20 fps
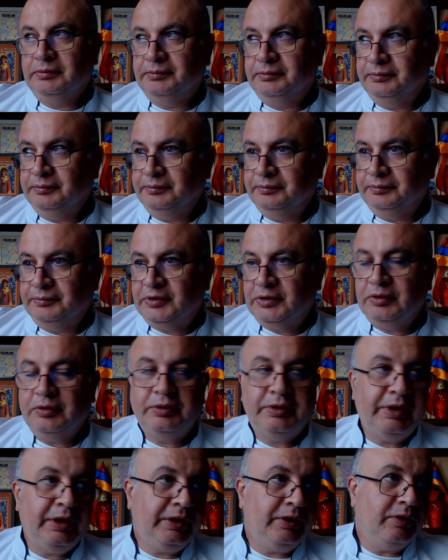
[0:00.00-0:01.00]
Mm-hmm.
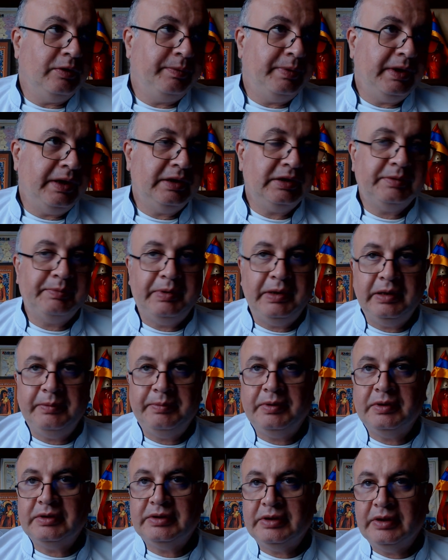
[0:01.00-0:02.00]
So take your pens,
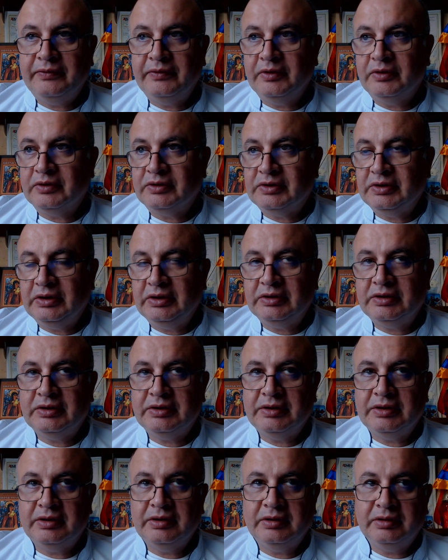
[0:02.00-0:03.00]
papers, have your
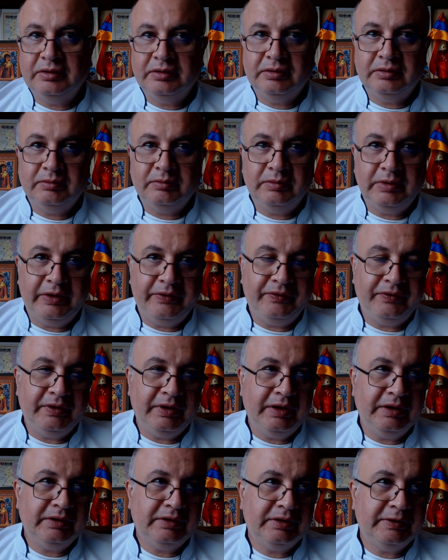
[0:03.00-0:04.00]
seats, my
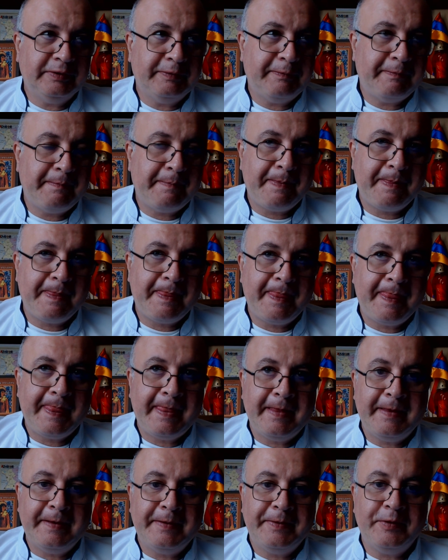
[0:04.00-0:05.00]
friends,
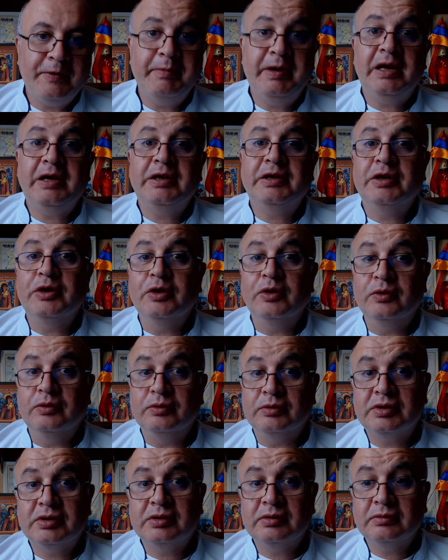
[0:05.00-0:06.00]
to make the
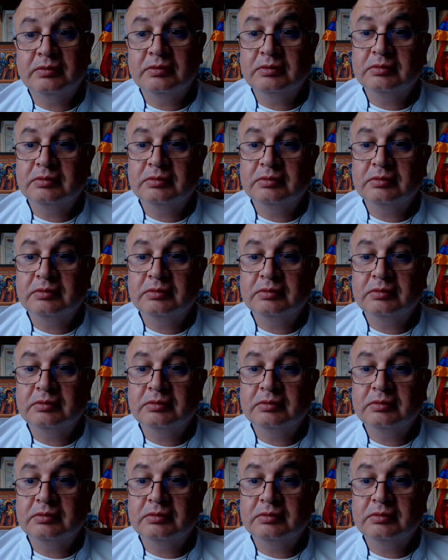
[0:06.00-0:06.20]
notes.